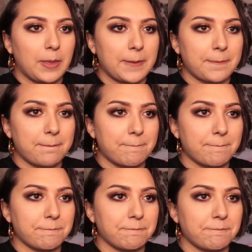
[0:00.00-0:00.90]

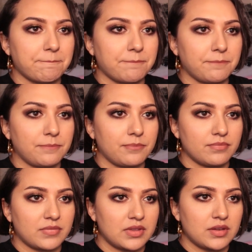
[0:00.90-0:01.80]

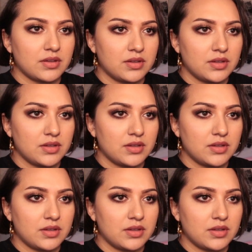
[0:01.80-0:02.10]
(silence)